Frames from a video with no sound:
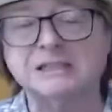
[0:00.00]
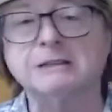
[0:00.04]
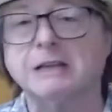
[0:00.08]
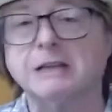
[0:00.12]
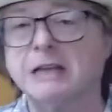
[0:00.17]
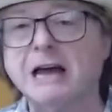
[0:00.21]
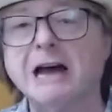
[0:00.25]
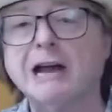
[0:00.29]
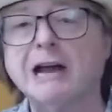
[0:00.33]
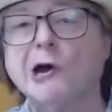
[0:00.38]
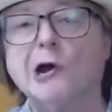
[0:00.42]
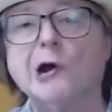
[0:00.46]
a
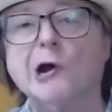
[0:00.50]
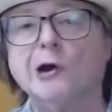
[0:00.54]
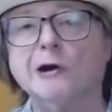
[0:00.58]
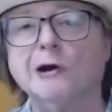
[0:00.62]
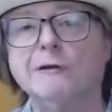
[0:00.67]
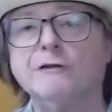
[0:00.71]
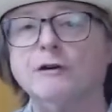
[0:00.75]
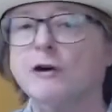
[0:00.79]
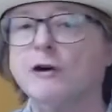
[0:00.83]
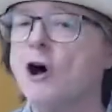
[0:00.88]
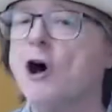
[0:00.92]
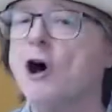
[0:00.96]
lot harder
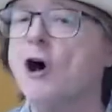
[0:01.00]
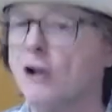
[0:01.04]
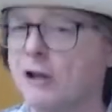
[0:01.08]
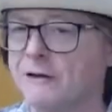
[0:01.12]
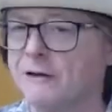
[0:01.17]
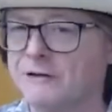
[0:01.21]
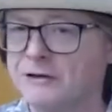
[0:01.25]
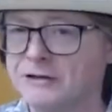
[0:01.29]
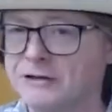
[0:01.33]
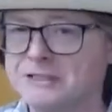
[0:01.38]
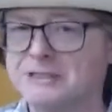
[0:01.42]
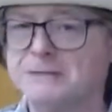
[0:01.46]
for all
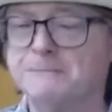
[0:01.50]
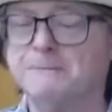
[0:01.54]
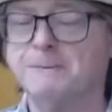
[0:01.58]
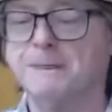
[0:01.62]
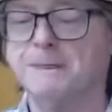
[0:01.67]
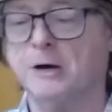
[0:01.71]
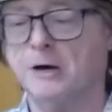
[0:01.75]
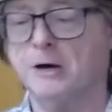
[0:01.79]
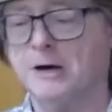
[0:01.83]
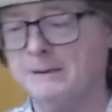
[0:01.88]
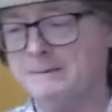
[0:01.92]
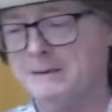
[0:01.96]
of us.
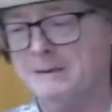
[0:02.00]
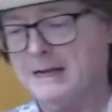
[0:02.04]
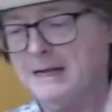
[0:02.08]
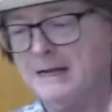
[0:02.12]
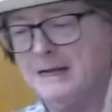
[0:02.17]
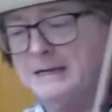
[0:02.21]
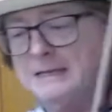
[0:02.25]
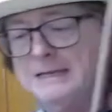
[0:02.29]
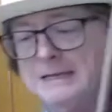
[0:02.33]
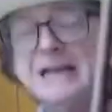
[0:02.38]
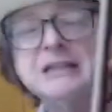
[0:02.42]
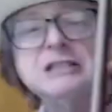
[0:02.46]
All right,
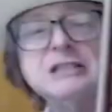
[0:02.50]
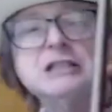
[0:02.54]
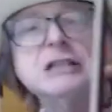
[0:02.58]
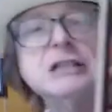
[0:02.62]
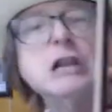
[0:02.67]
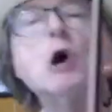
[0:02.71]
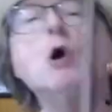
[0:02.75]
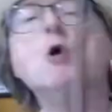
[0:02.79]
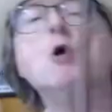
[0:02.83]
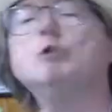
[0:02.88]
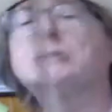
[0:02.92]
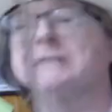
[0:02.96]
it
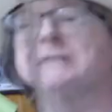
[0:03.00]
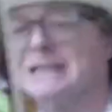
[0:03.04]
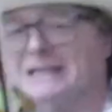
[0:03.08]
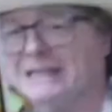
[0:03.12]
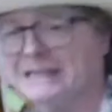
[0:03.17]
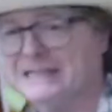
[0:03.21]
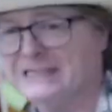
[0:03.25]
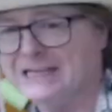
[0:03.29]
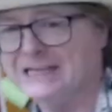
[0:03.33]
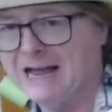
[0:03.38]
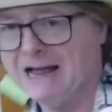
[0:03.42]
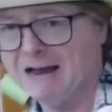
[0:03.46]
slows
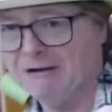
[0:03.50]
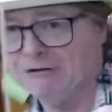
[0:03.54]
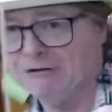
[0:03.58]
things down